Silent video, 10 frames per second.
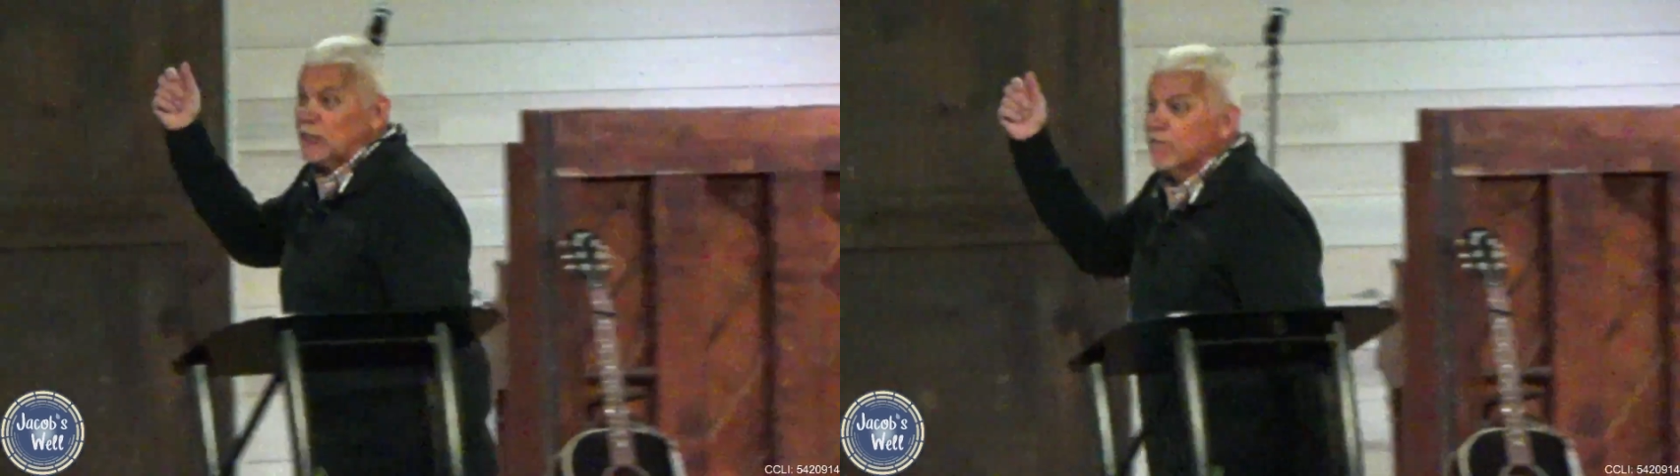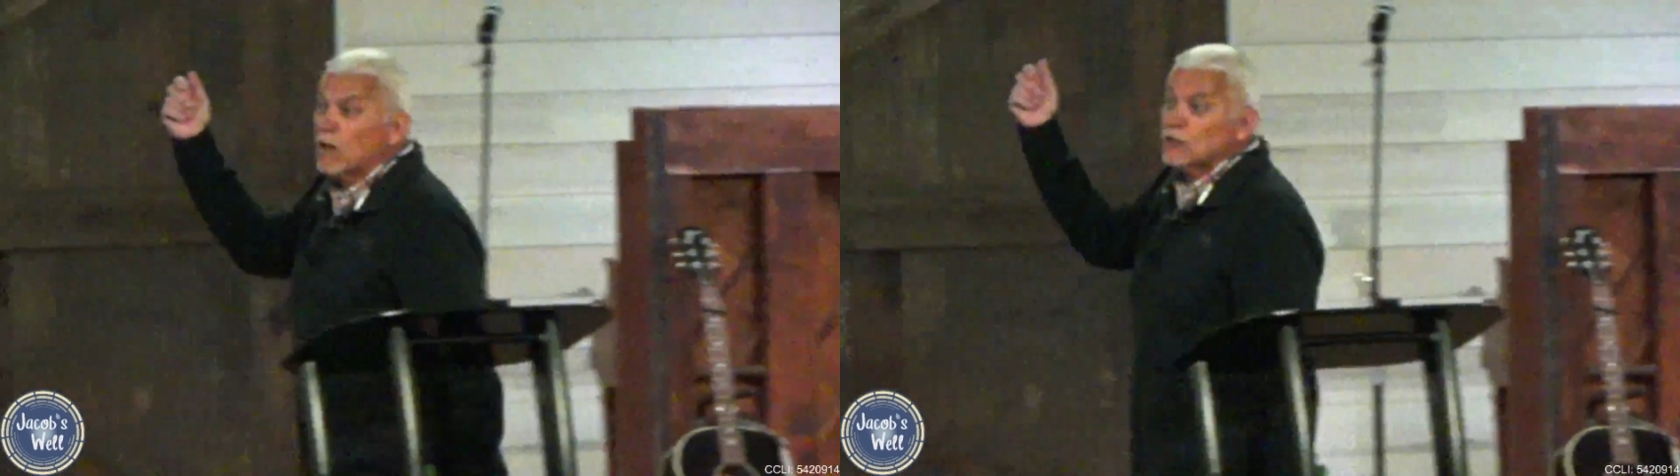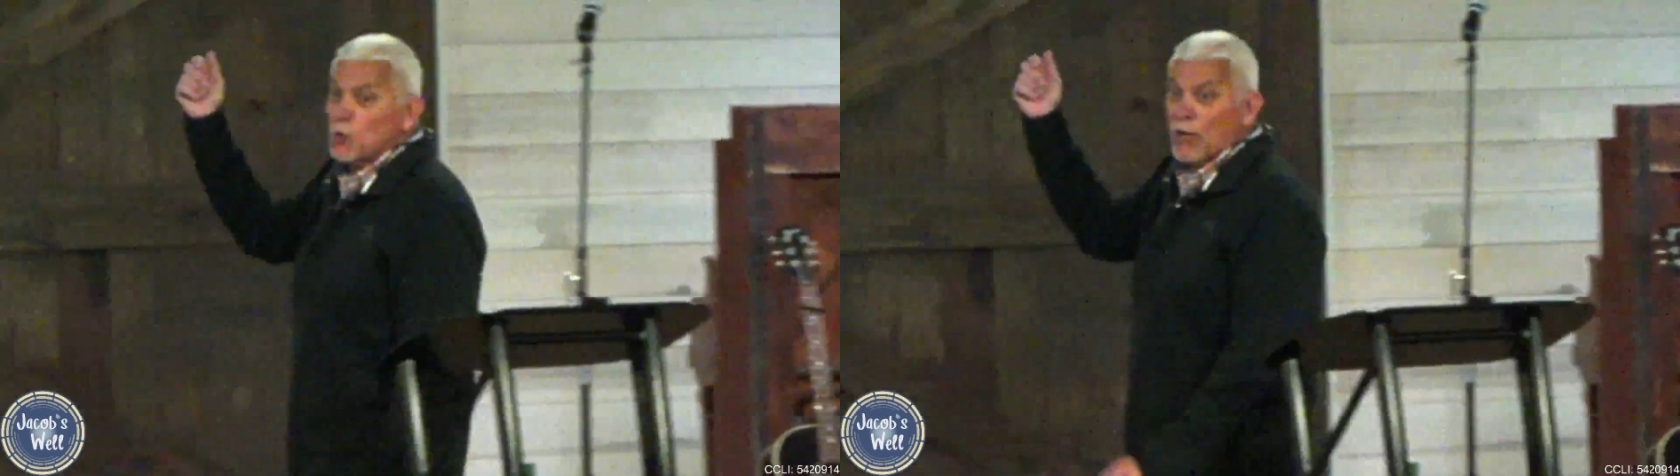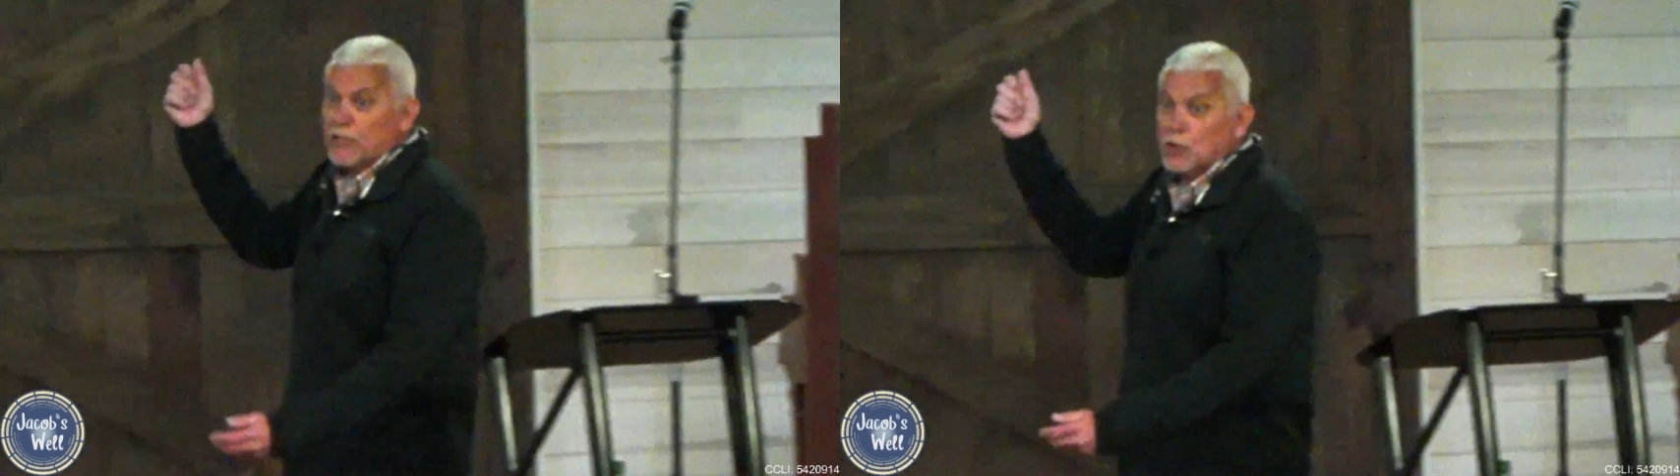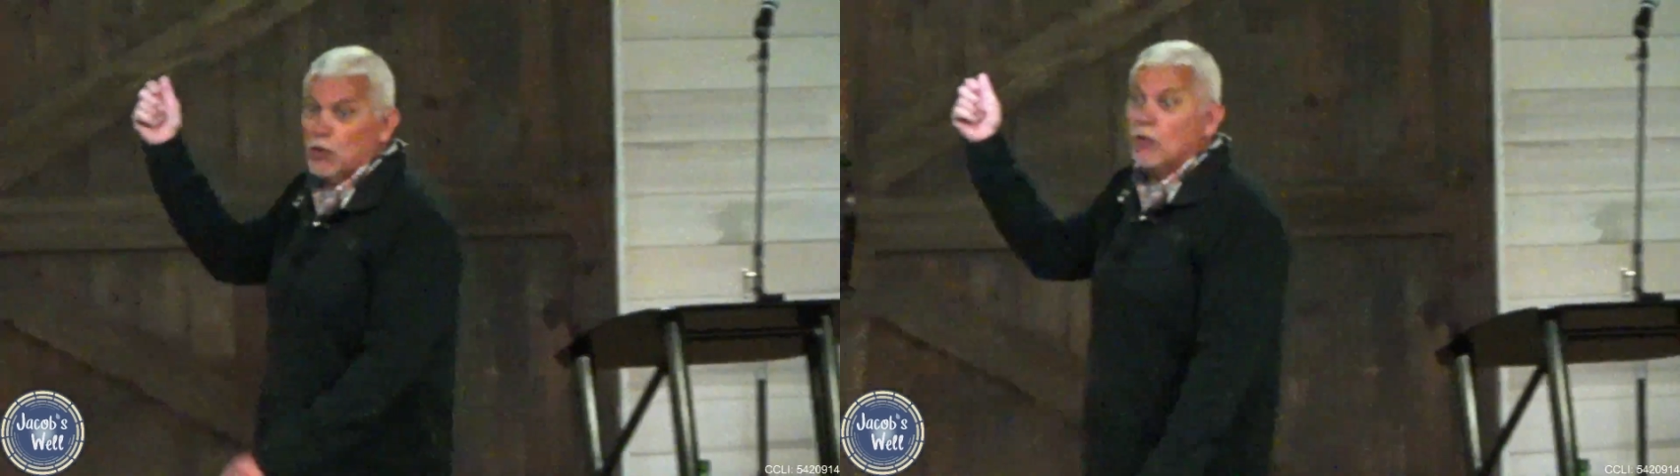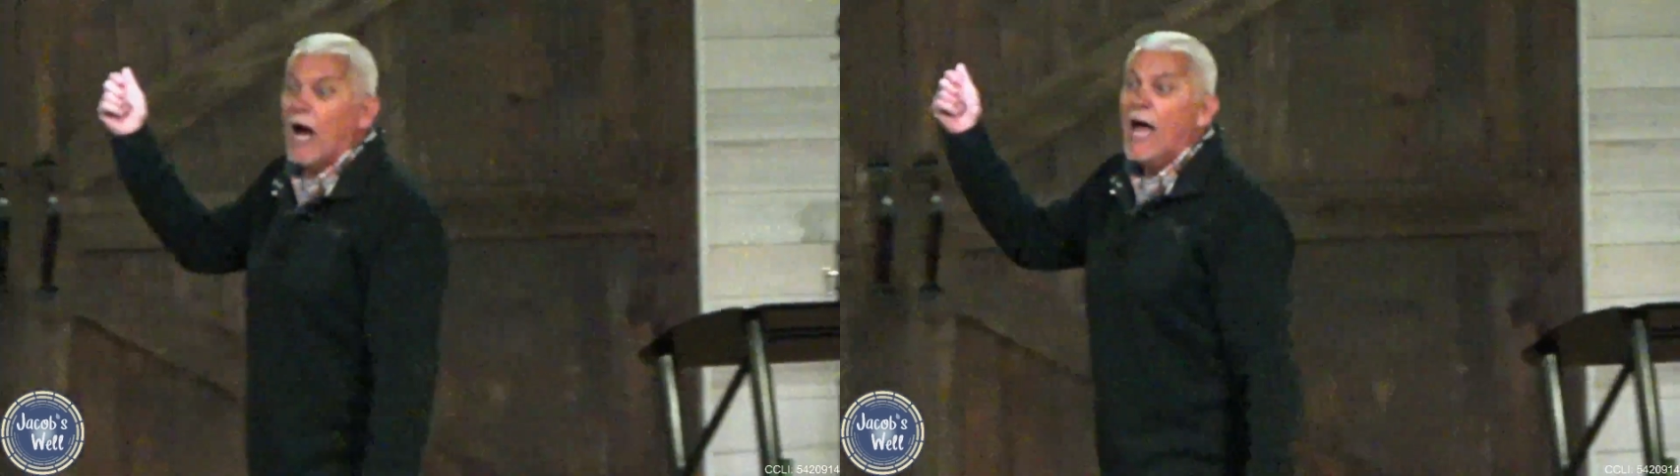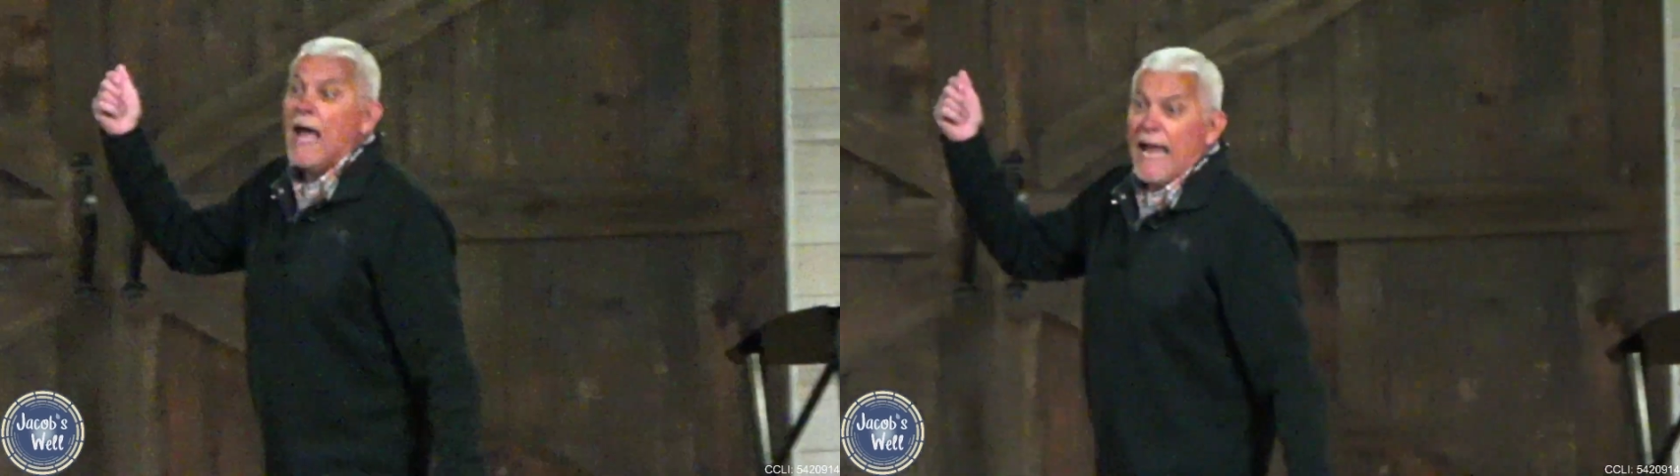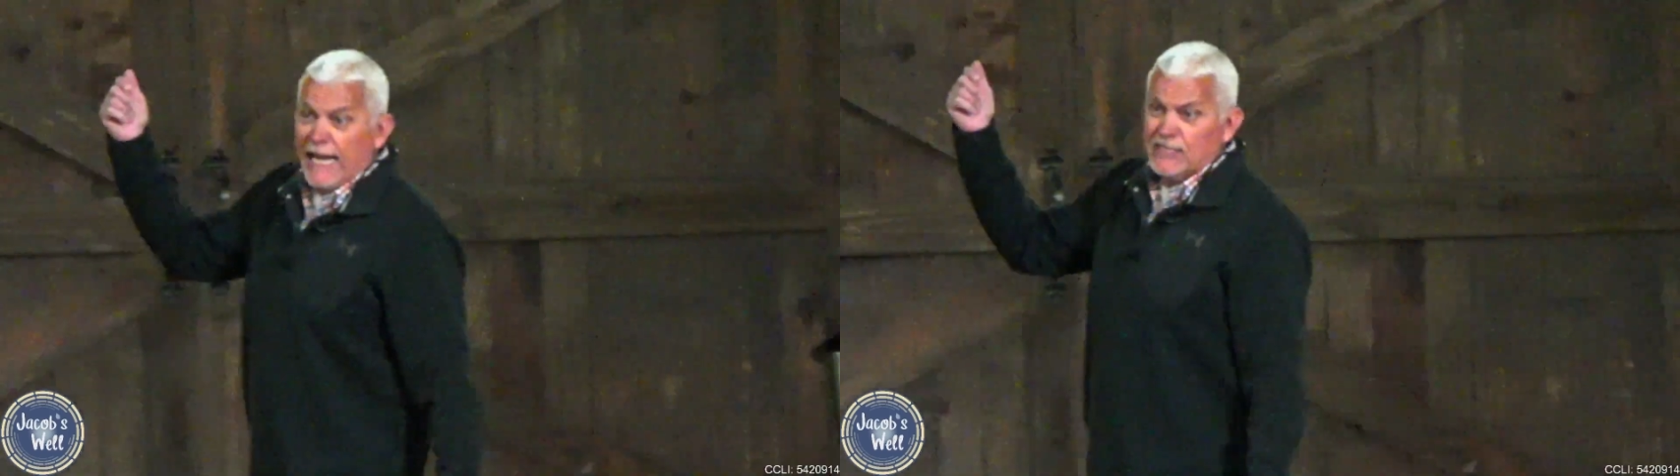In verse 22,
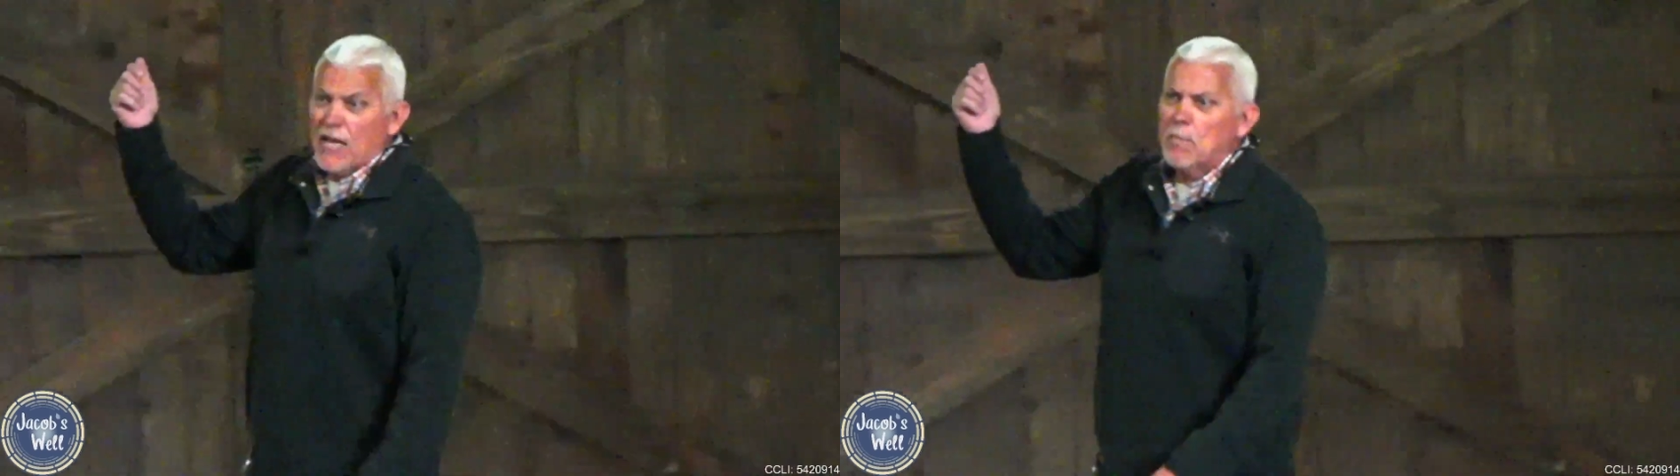he said,